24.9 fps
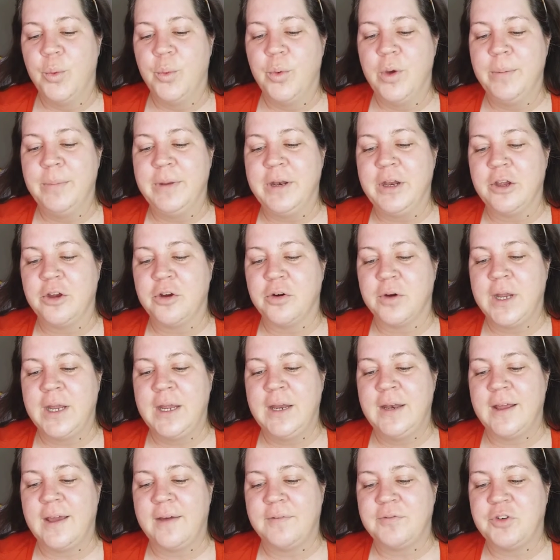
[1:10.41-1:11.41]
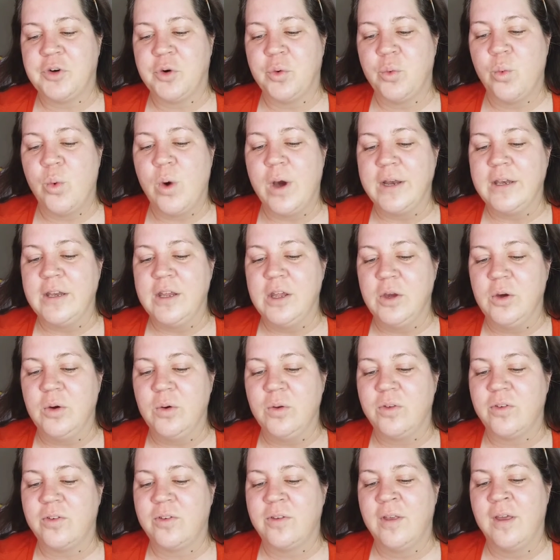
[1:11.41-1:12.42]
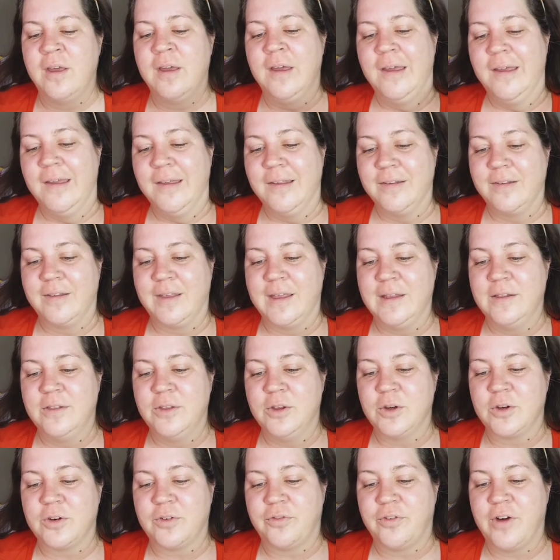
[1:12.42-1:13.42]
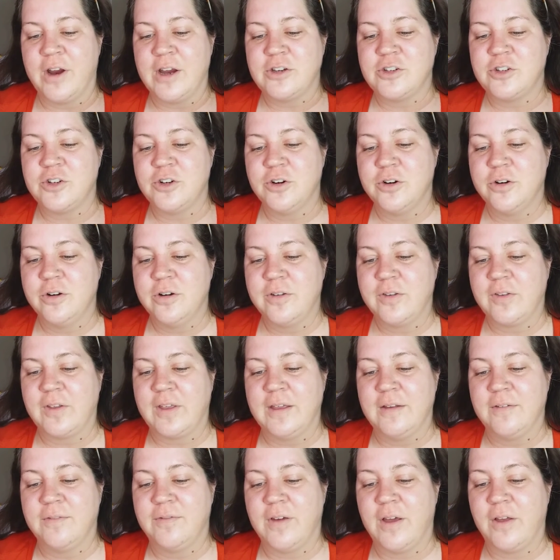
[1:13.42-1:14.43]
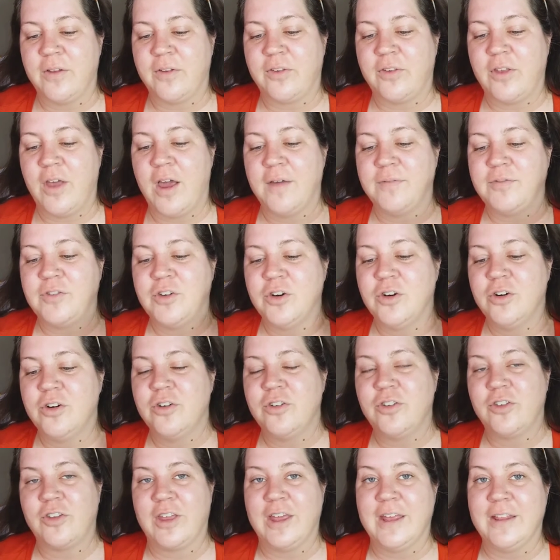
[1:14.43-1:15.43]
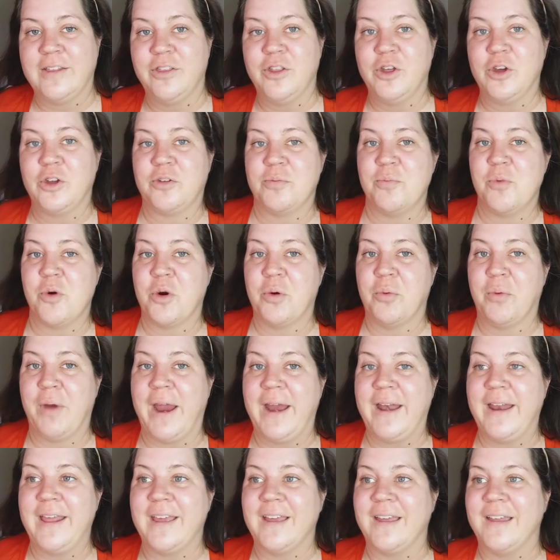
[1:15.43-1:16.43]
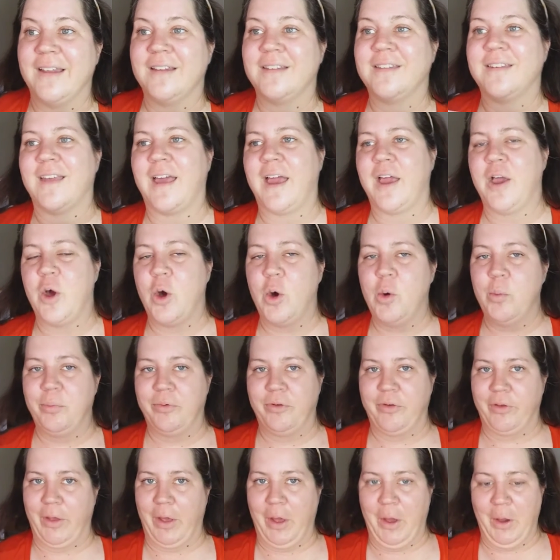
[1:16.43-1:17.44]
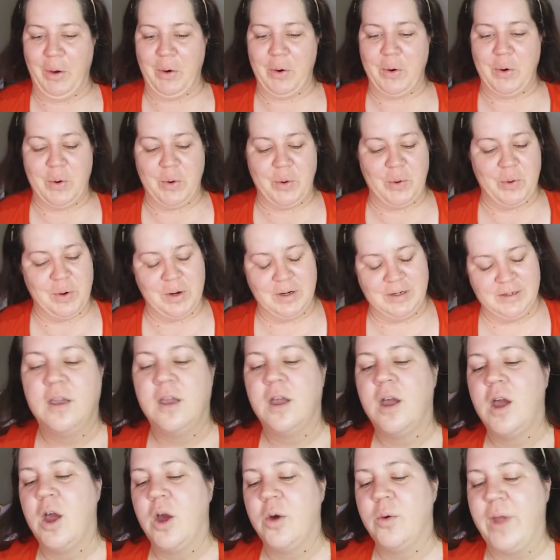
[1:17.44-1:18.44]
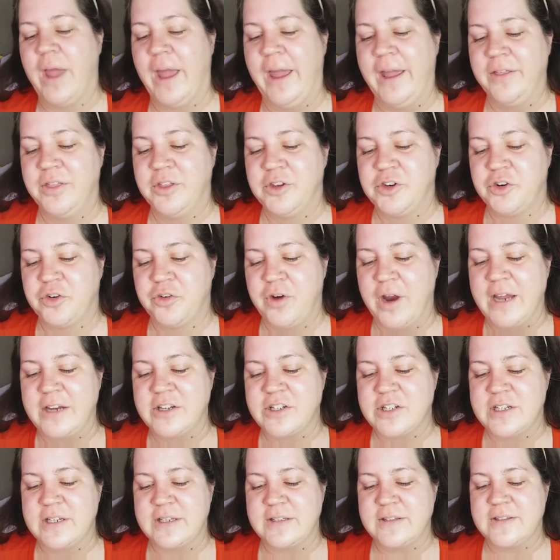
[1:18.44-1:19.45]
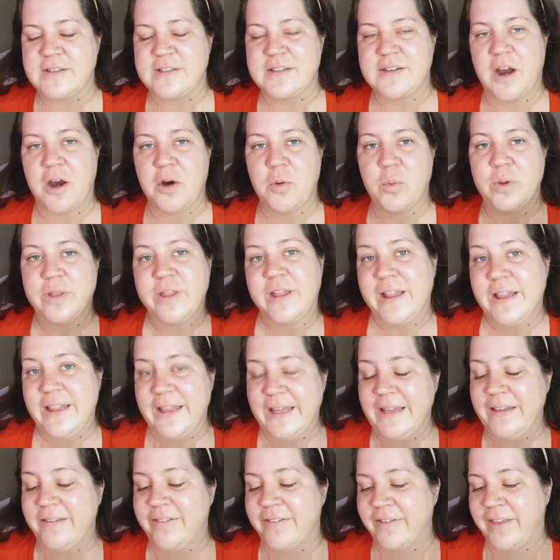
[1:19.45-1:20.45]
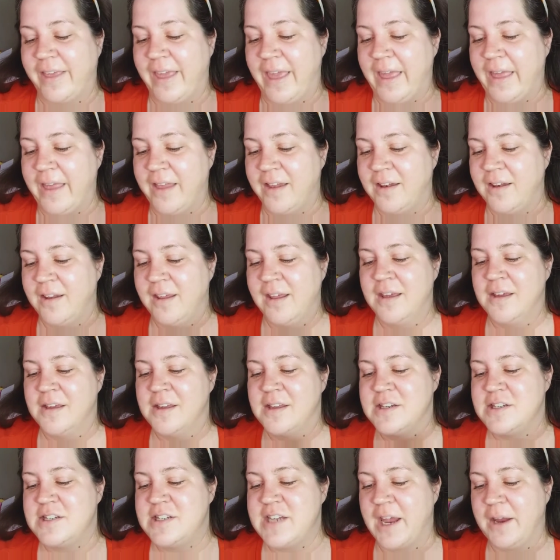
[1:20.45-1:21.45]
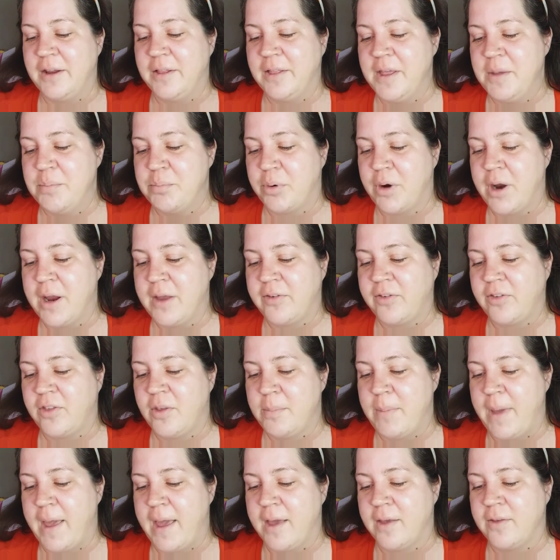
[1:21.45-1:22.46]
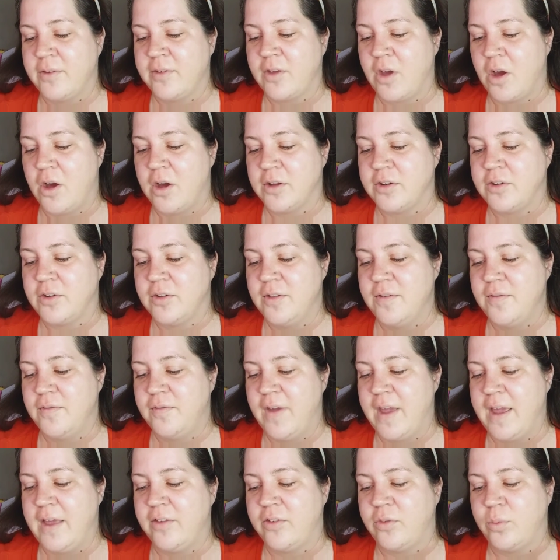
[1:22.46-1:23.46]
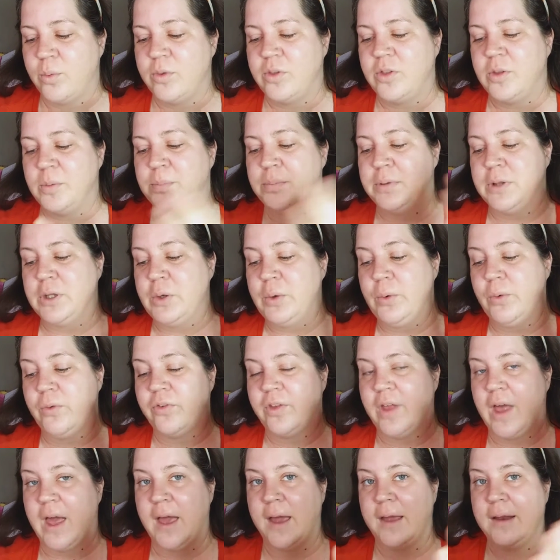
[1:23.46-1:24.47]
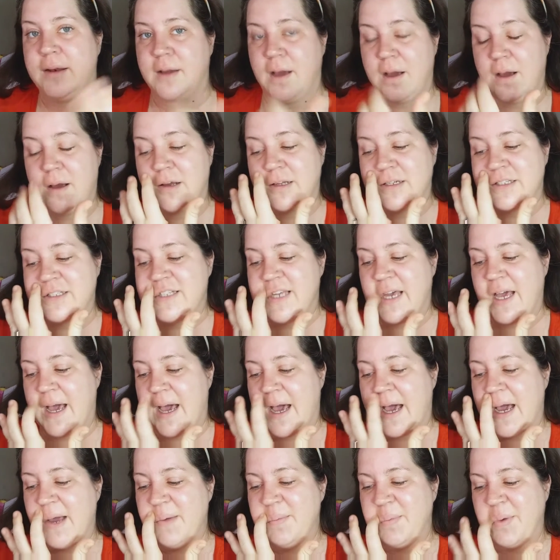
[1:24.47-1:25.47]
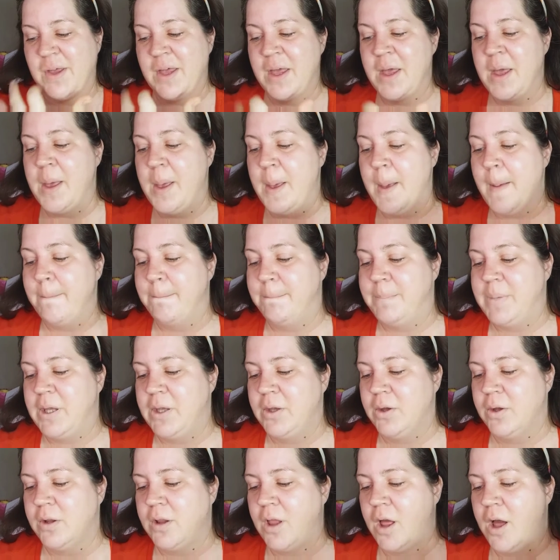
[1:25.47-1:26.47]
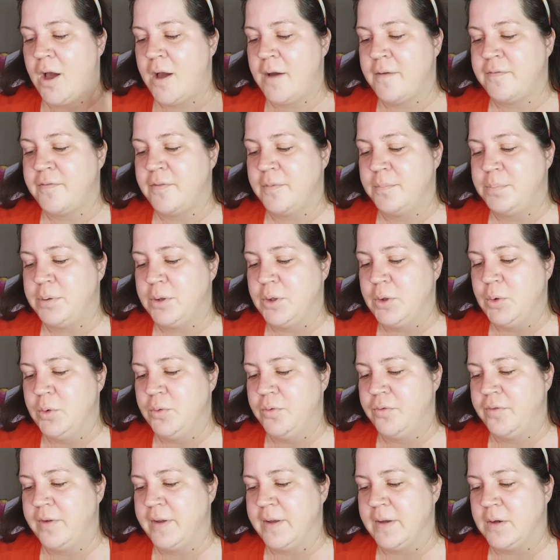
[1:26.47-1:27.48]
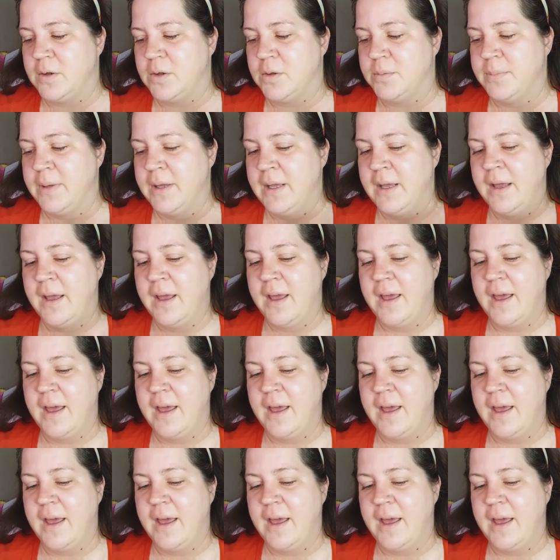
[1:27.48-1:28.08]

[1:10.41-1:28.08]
Women agreed after one use. Skin looked fresher, skin felt softer, skin looked more radiant. I hope so. Okay, the directions. Start with clean skin. Gently press the mask onto the face with the blue side on top. Peel off blue film.